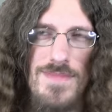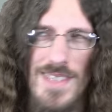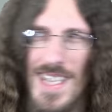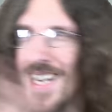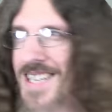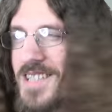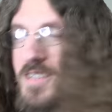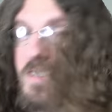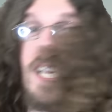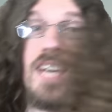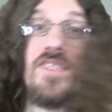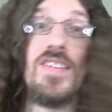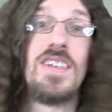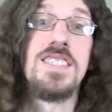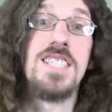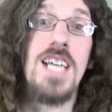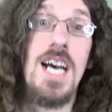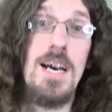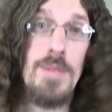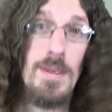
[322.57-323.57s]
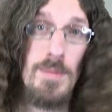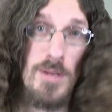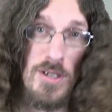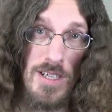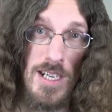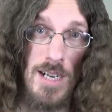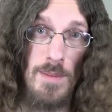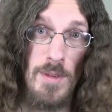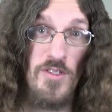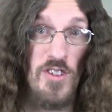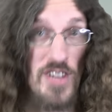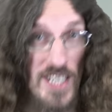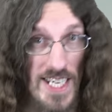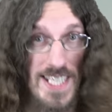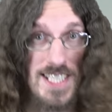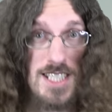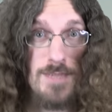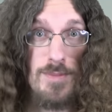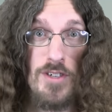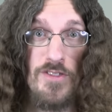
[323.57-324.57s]
Nah, they're saving zombie Burt Gummer for the
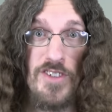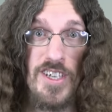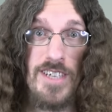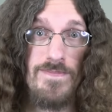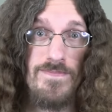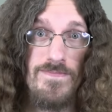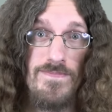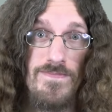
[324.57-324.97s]
next movie.